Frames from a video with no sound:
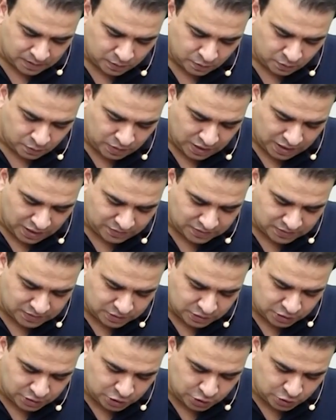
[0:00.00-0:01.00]
We have this
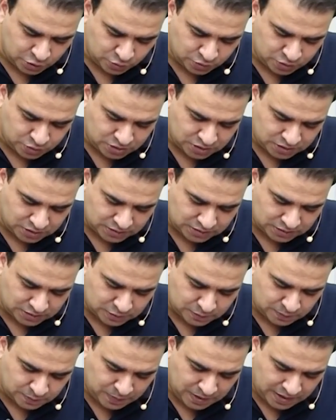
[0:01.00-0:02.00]
huge
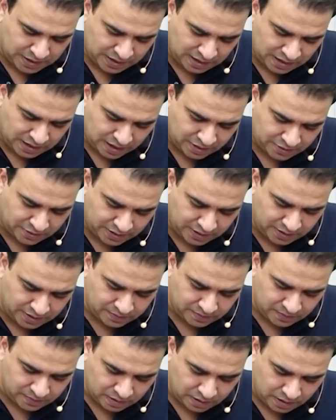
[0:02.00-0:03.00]
splenic artery
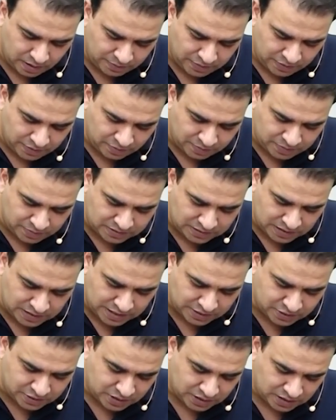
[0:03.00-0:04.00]
coming from the
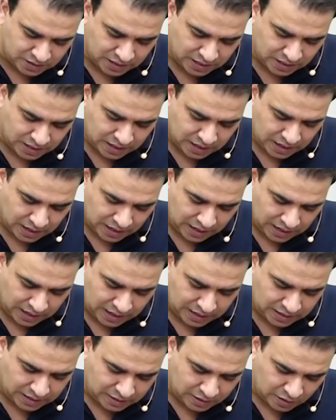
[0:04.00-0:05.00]
celiac trunk,
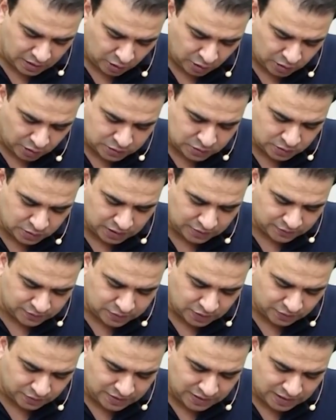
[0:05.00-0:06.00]
and it also gives
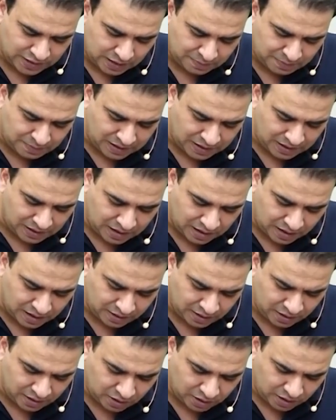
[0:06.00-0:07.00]
off the hepatic
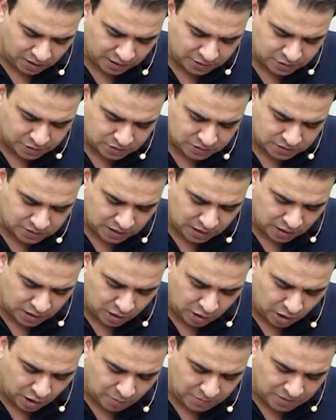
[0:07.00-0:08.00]
artery, or I should say
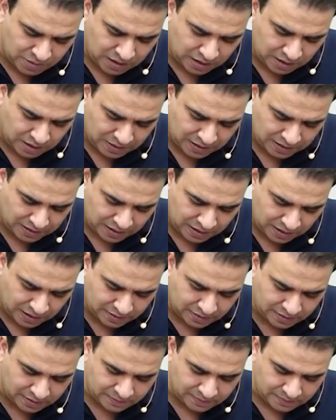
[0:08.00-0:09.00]
common hepatic artery.